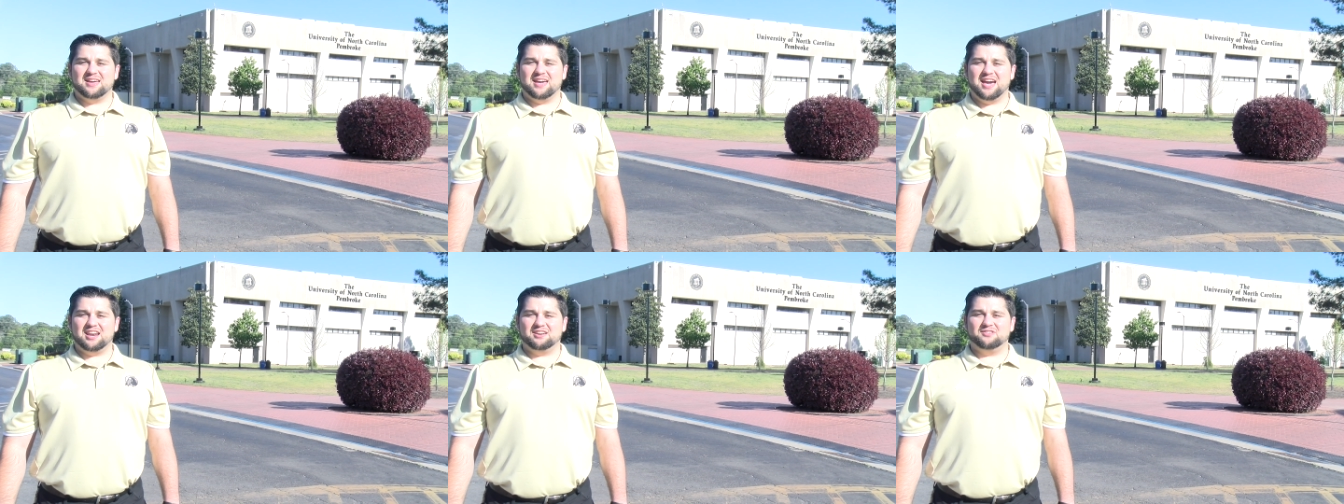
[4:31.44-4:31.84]

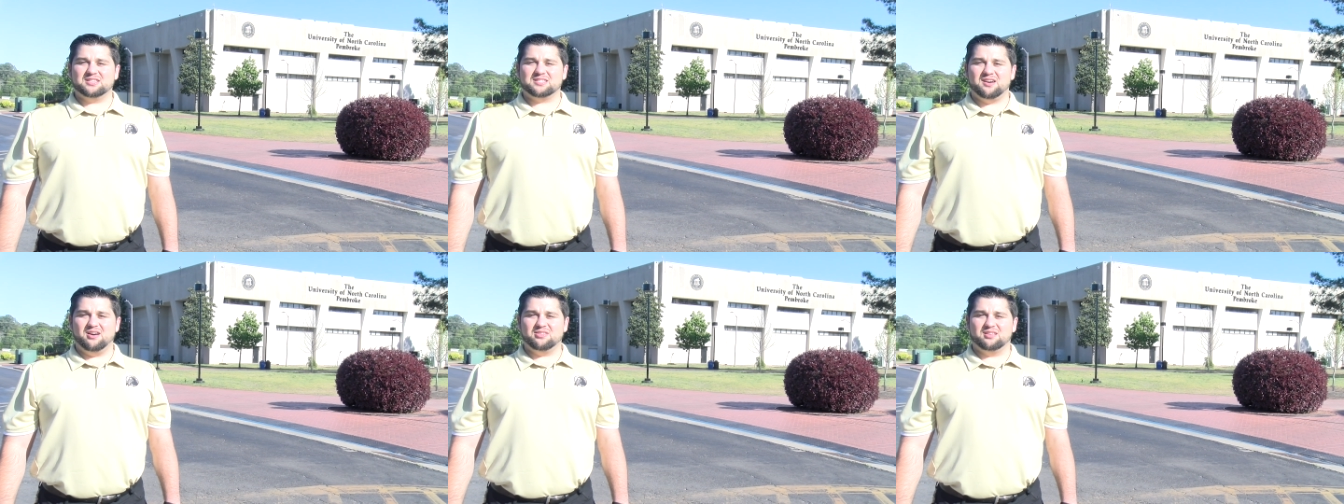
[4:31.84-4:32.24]
ahead of us
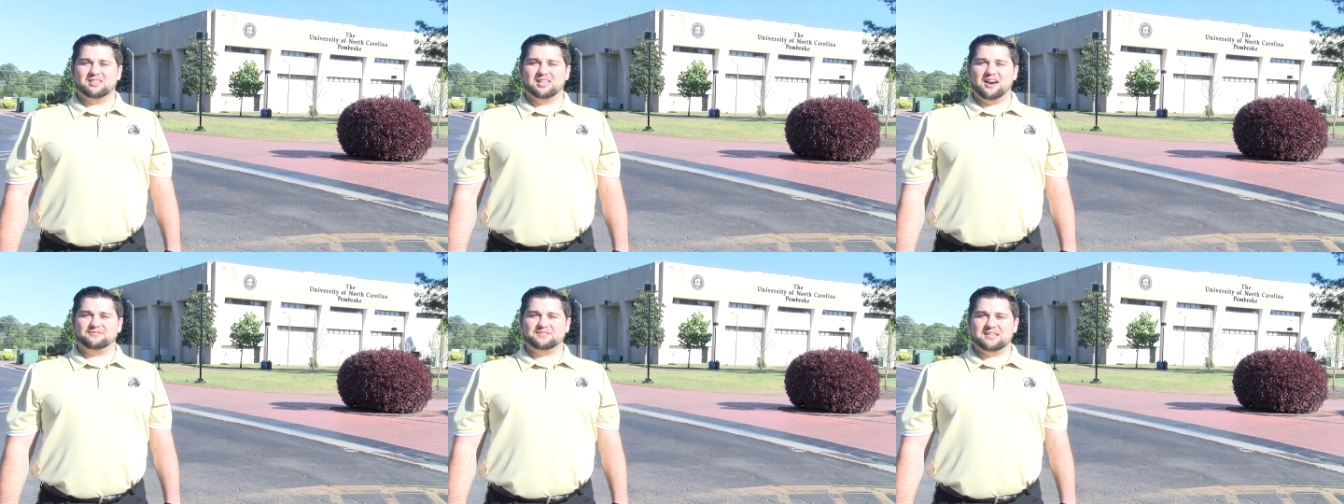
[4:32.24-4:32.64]
on the
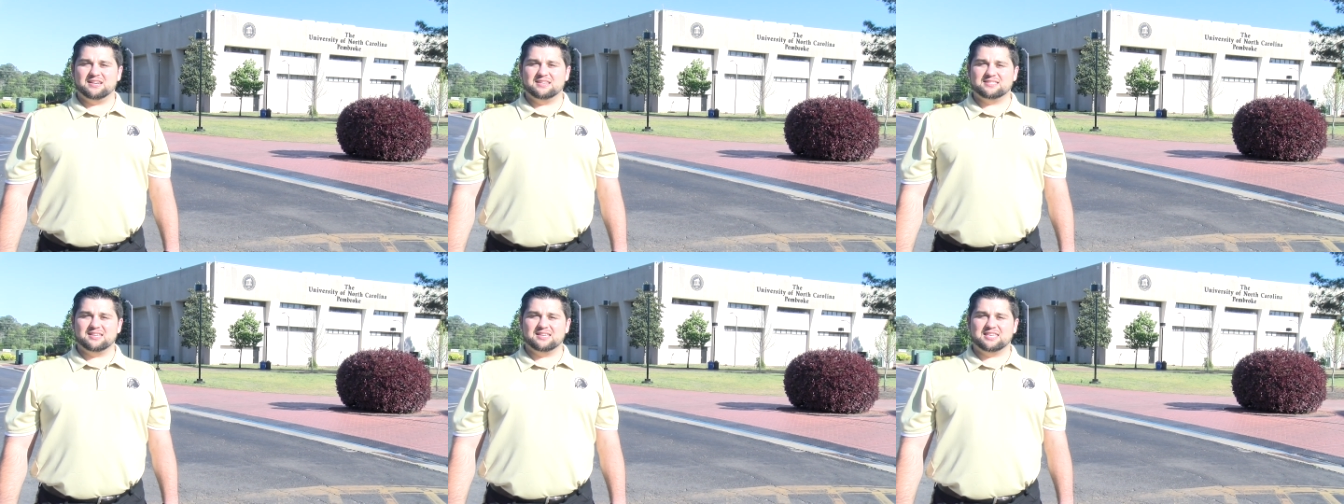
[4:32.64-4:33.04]
left
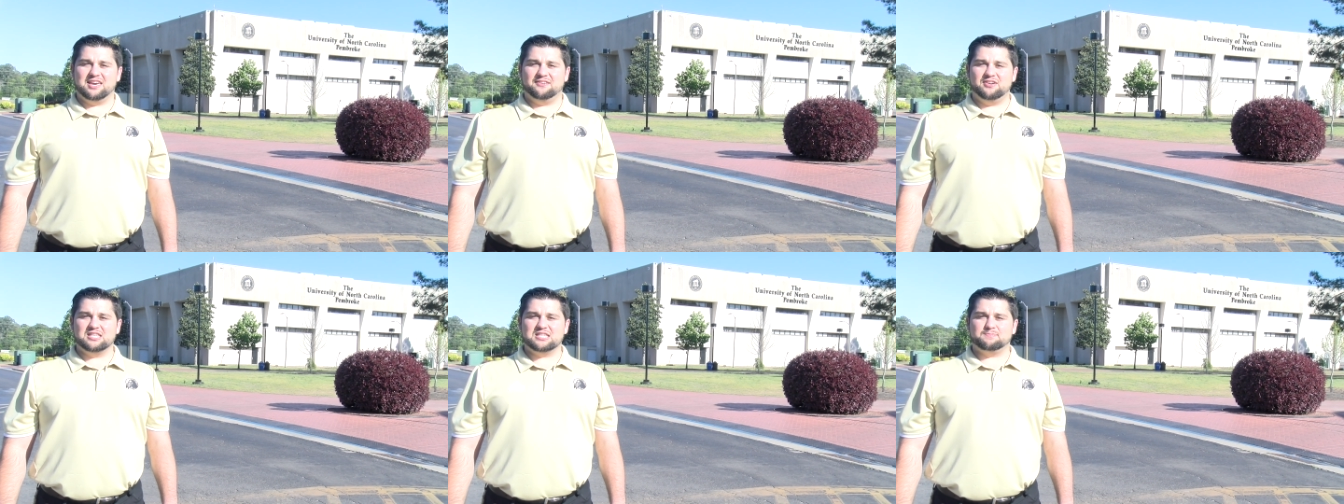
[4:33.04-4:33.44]
is the
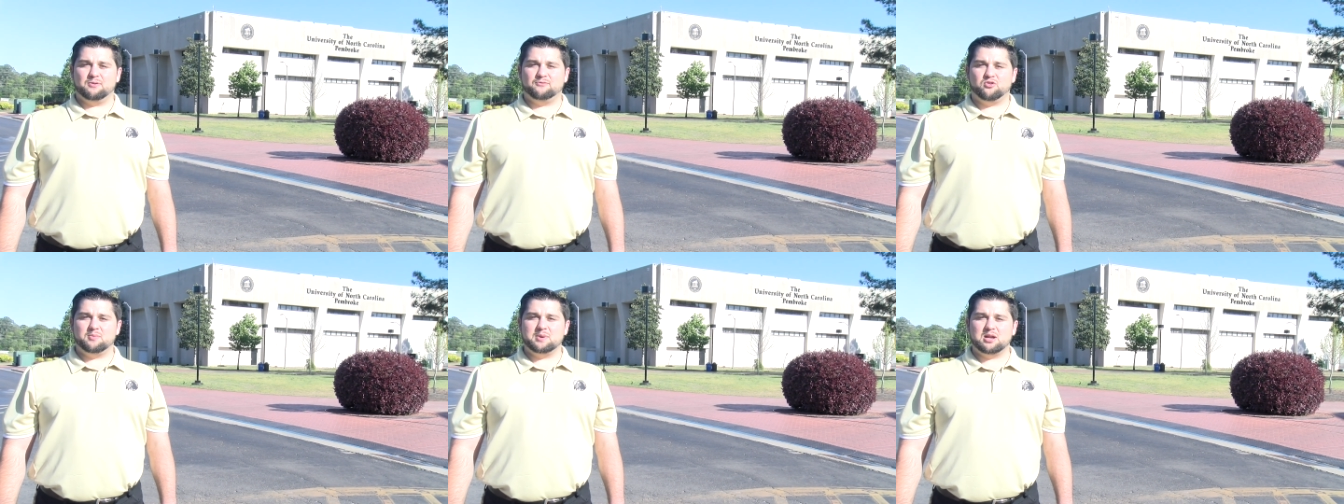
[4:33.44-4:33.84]
Givens
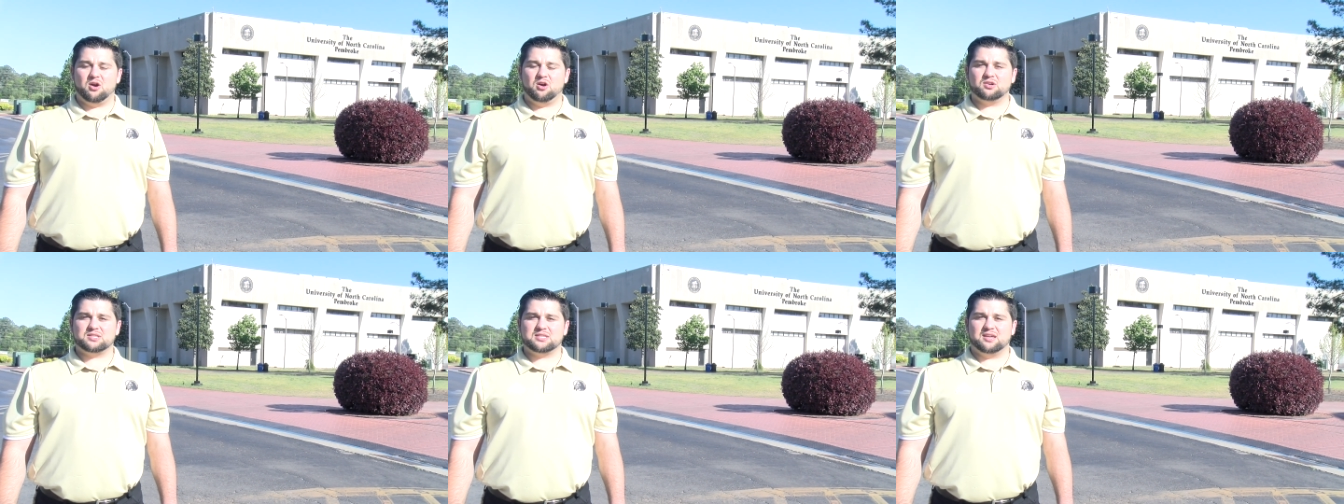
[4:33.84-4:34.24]
Performing
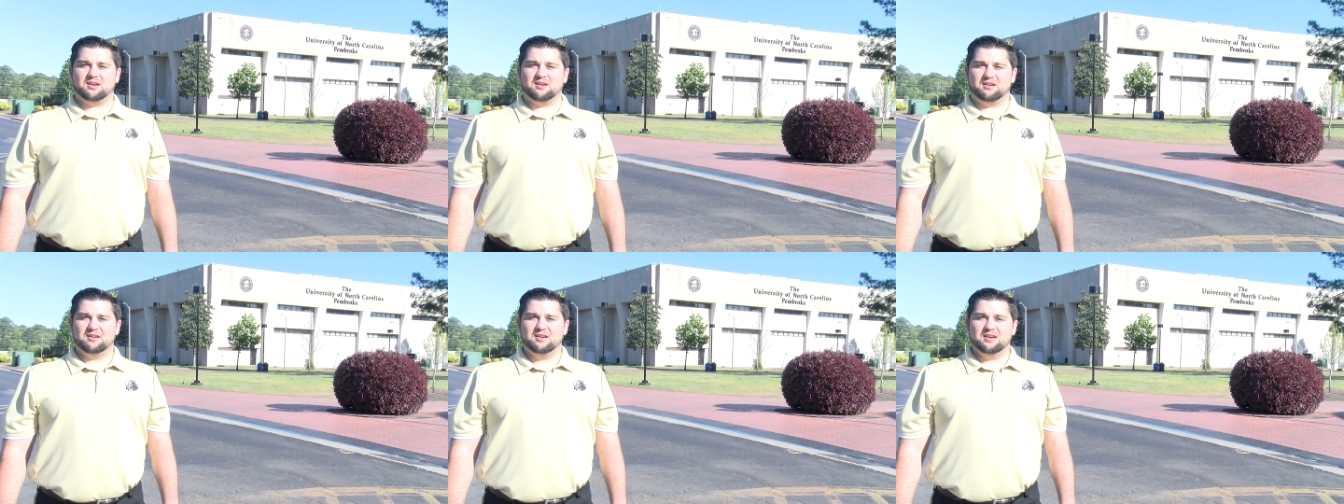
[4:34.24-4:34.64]
Arts
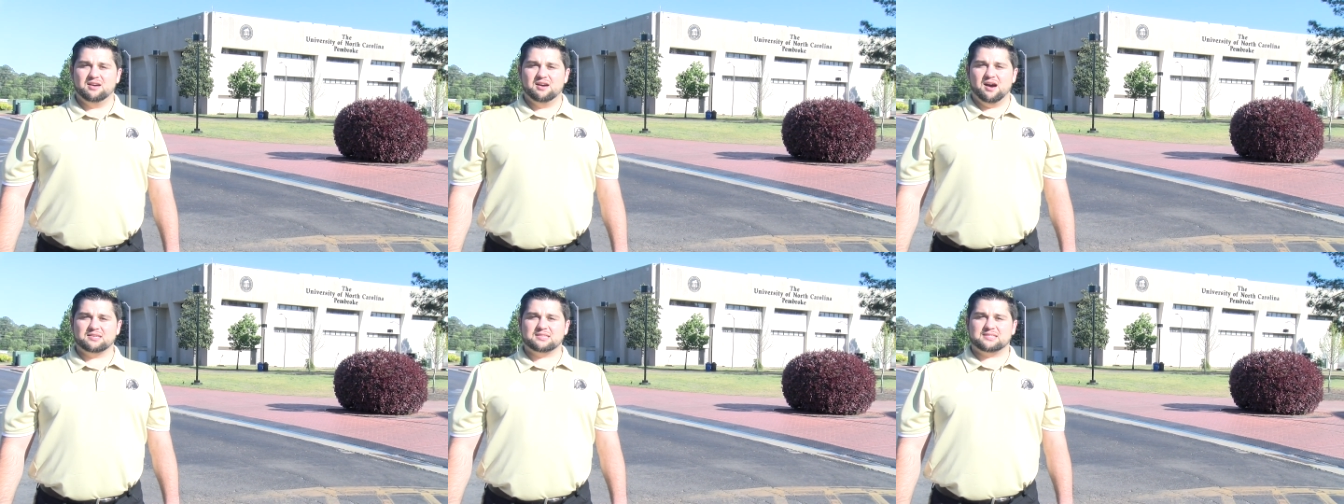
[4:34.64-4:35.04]
Center,
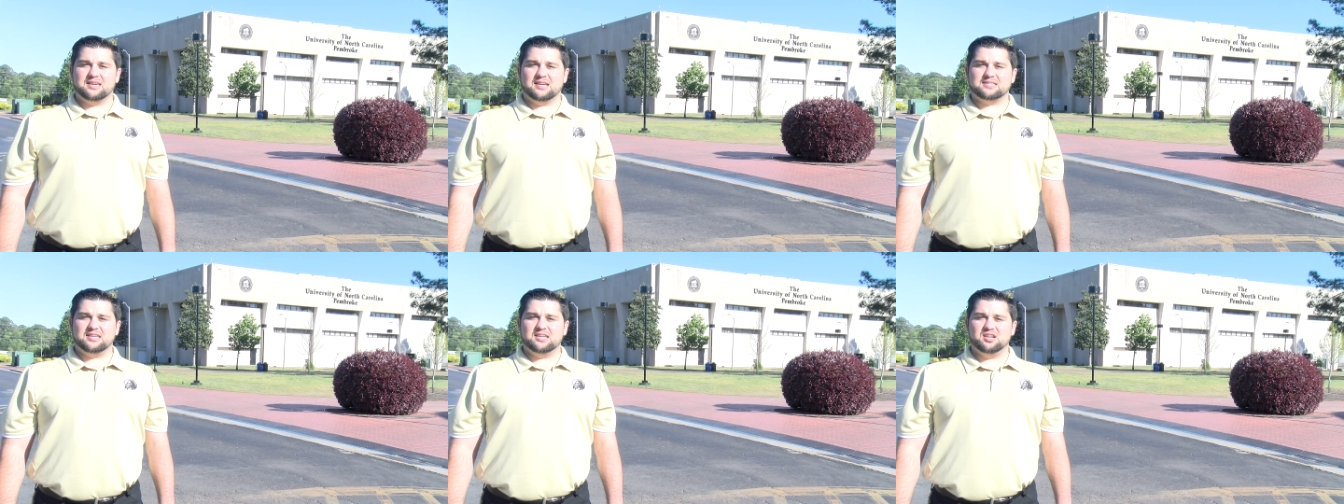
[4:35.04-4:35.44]
a
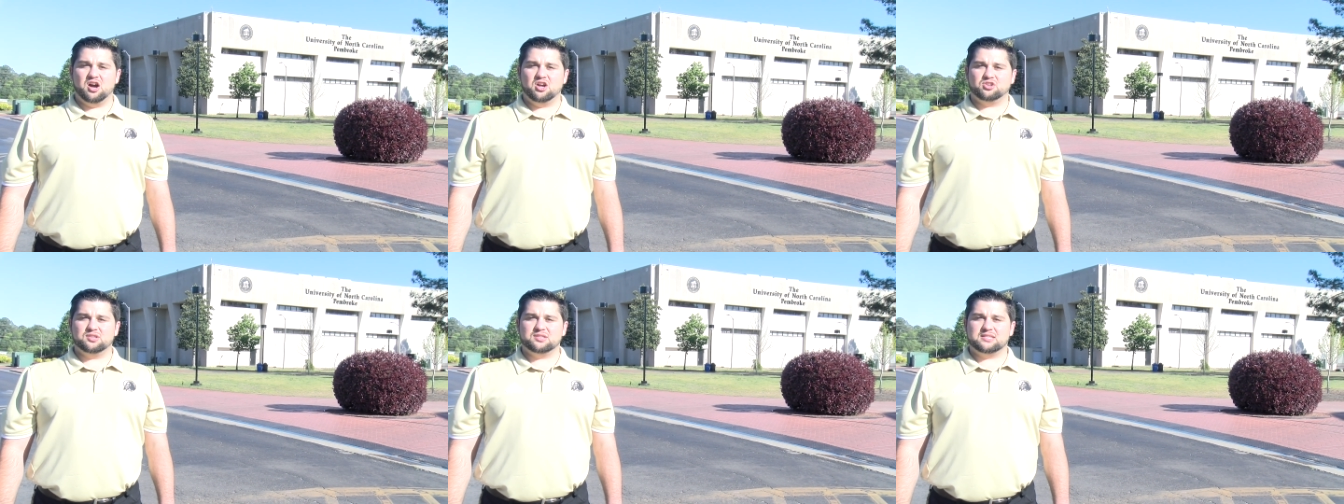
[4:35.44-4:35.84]

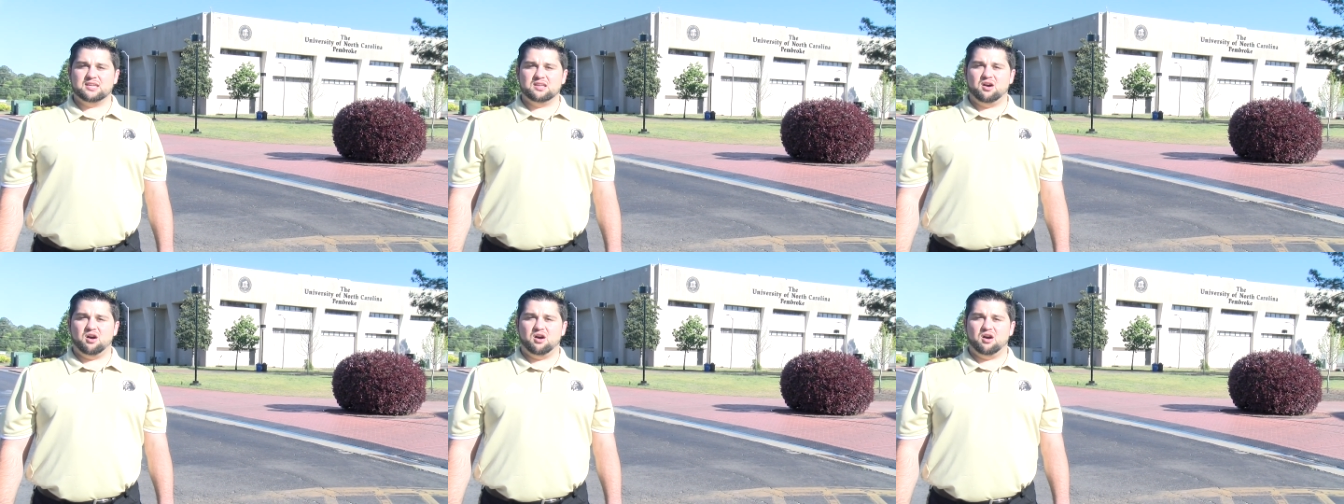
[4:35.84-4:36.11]
1,600 seat